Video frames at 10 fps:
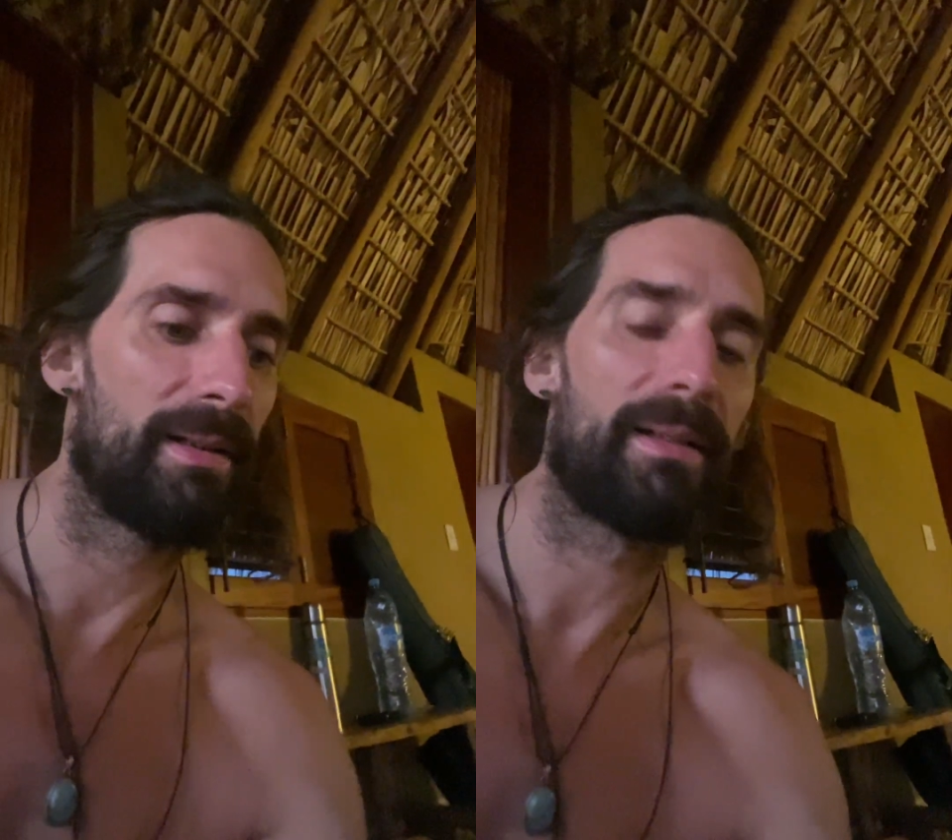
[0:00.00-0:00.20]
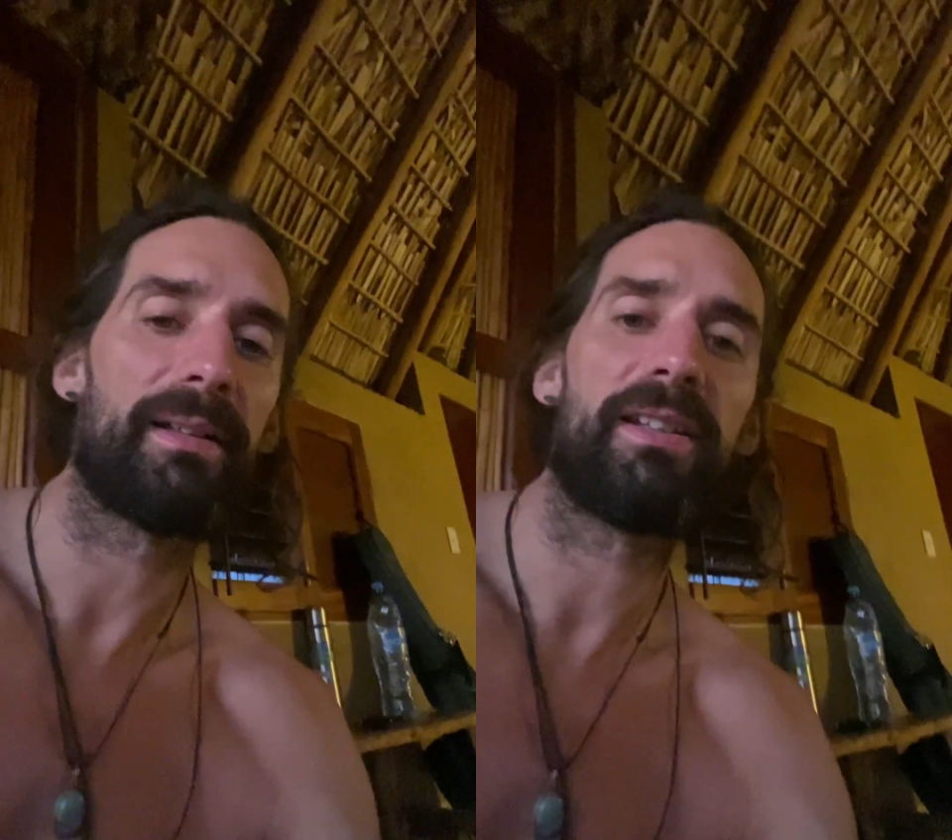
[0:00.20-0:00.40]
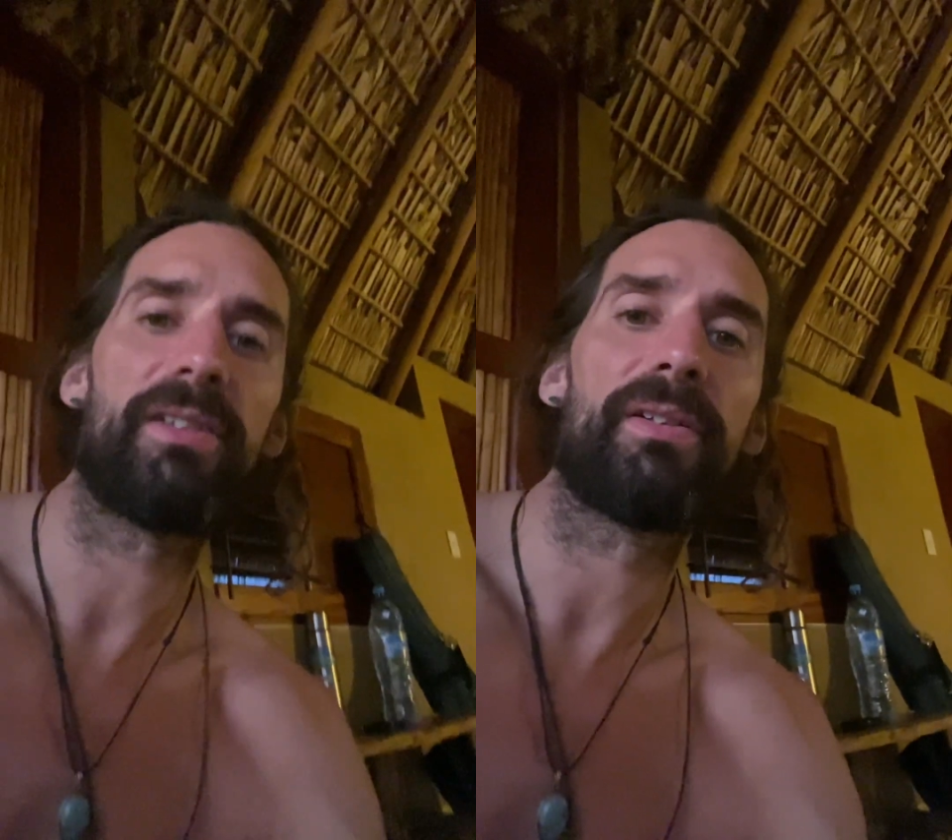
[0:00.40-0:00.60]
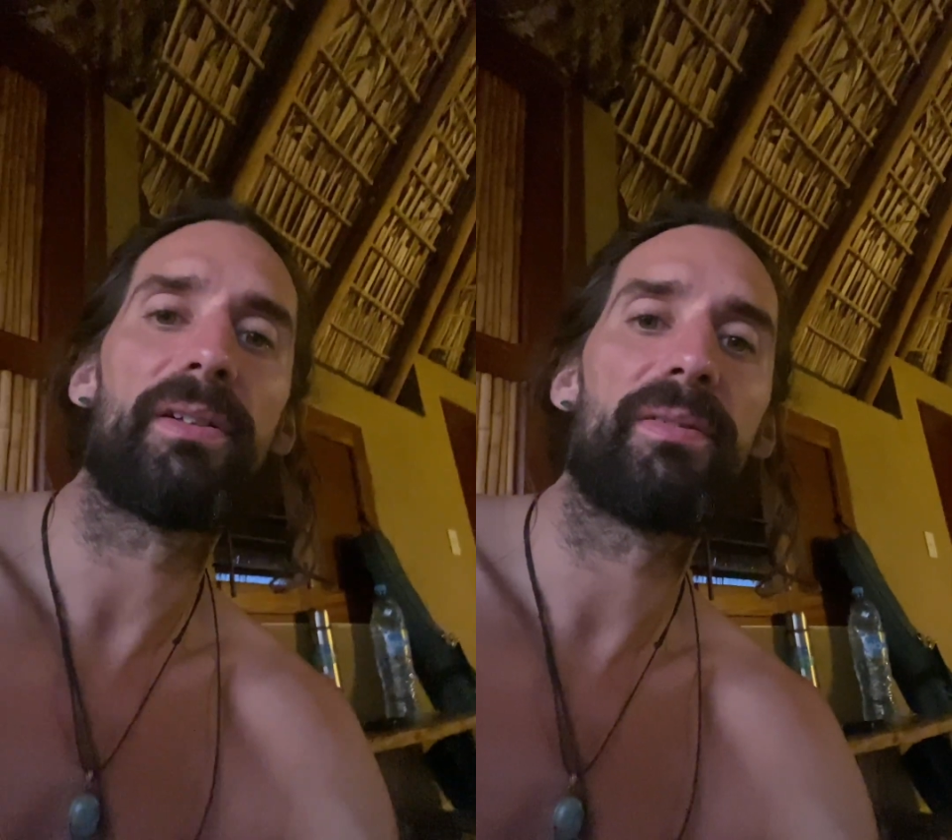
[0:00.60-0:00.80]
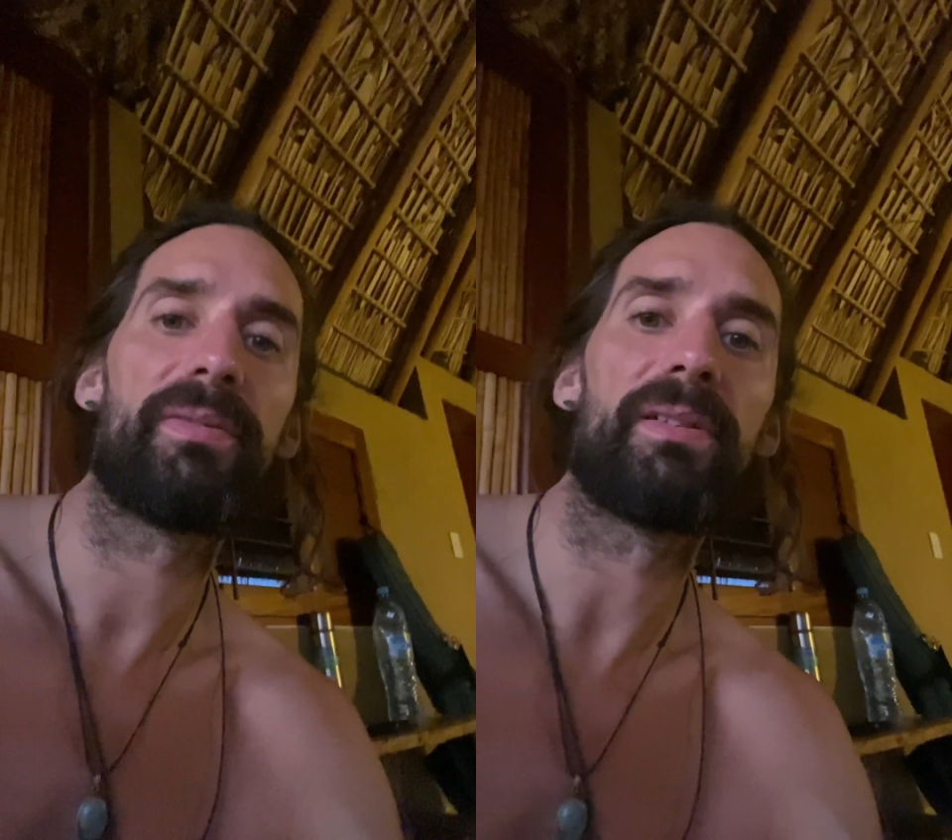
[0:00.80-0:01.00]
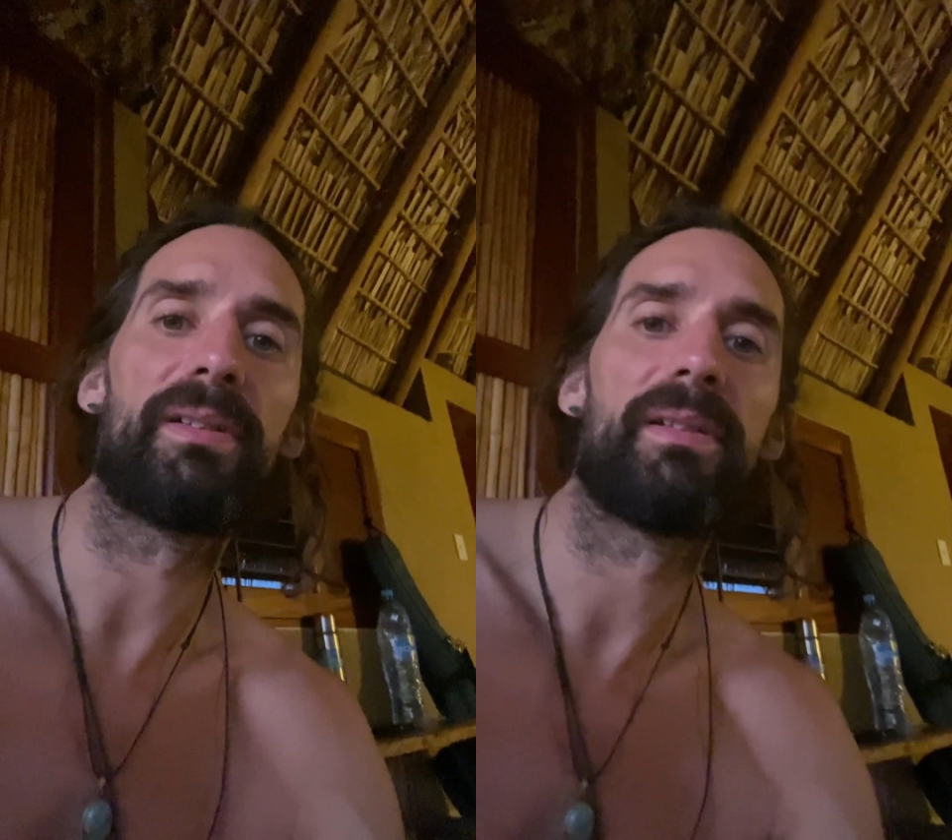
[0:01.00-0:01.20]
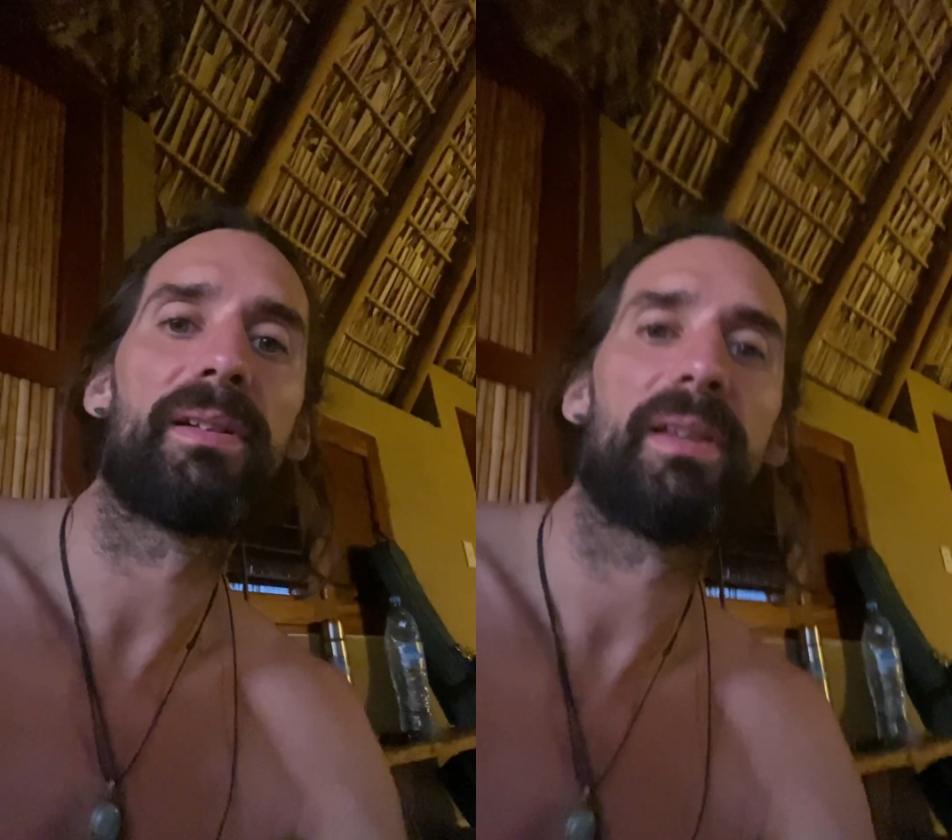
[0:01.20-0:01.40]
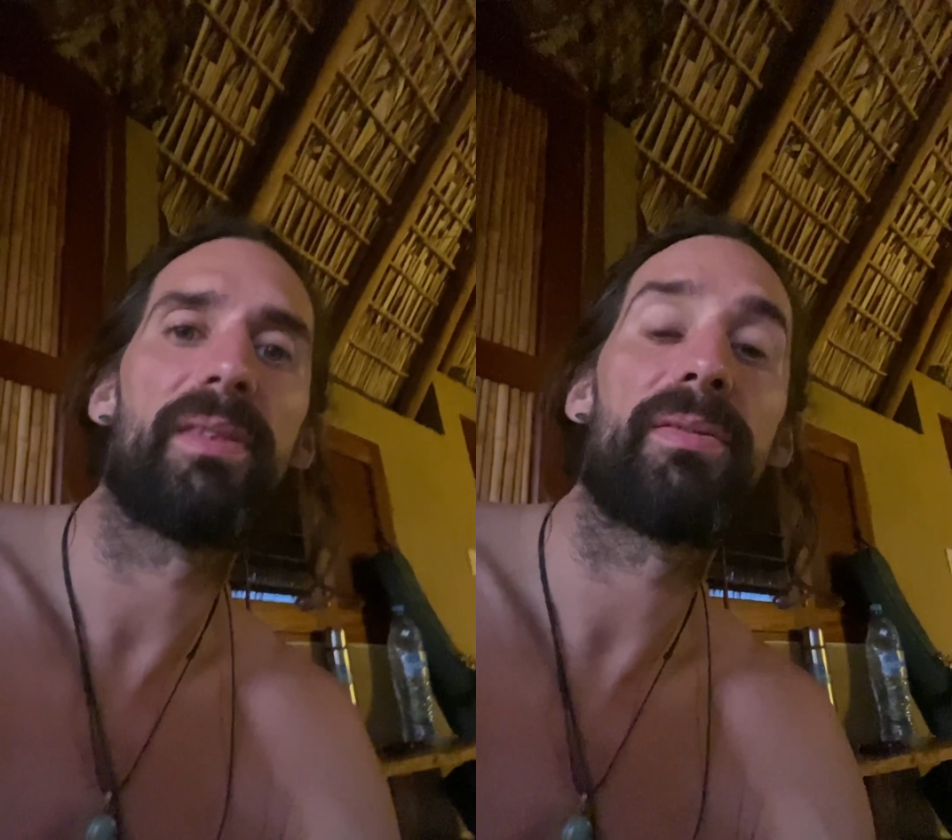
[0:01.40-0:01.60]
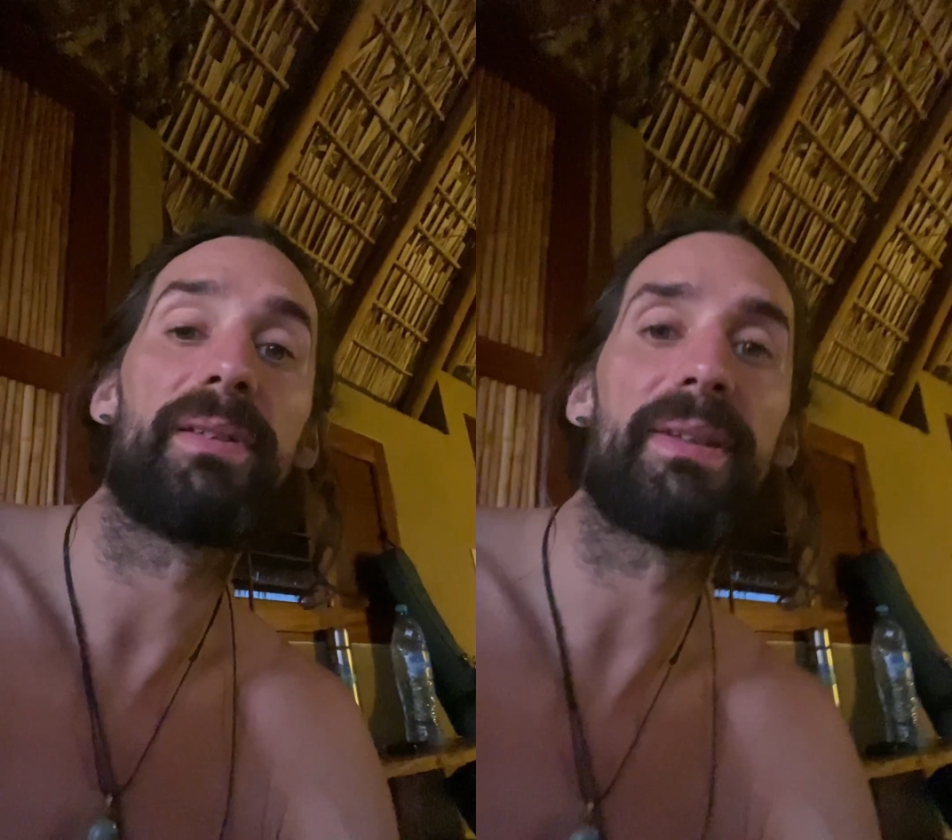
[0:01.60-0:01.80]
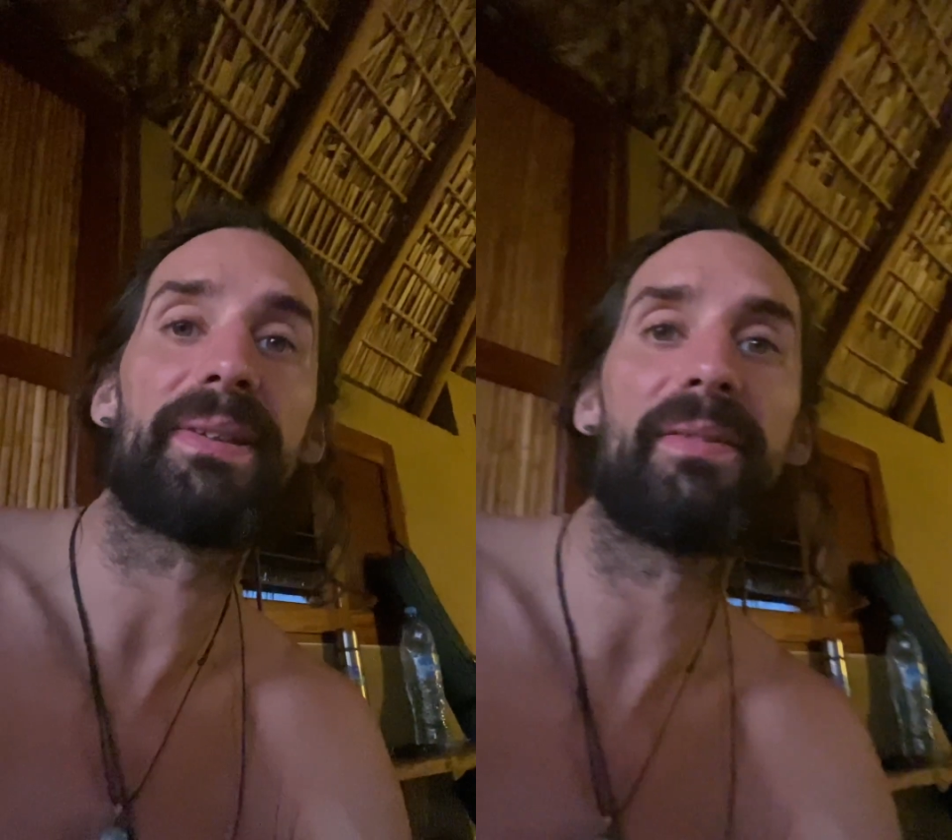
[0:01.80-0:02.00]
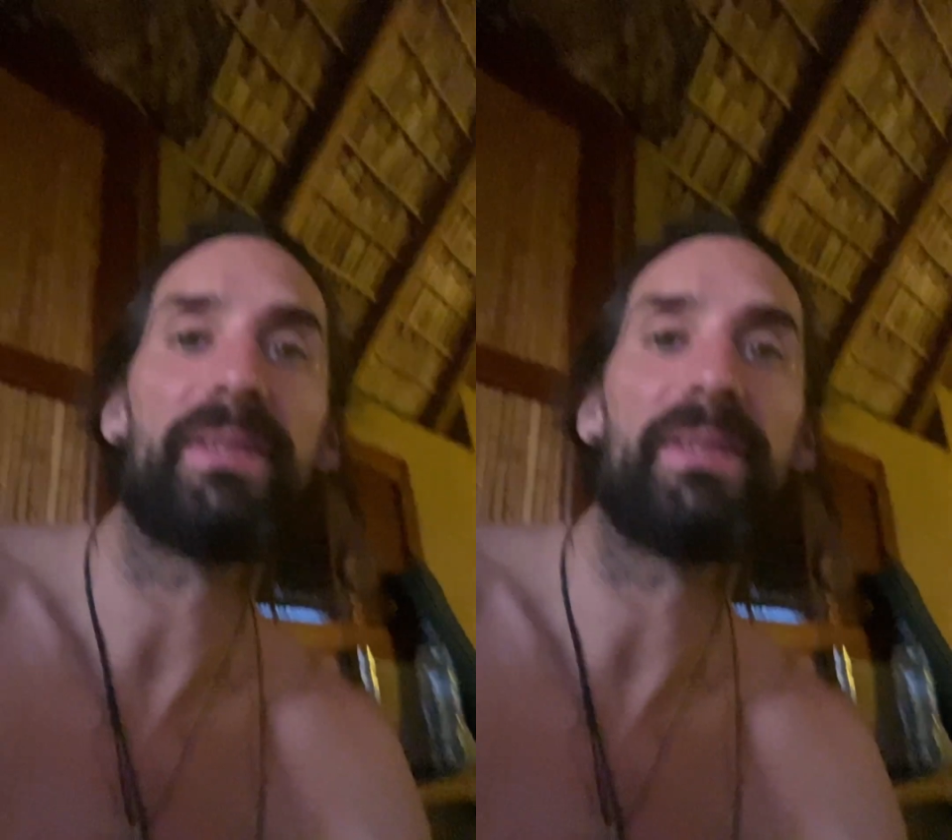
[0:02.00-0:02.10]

and cure it for 3 to 7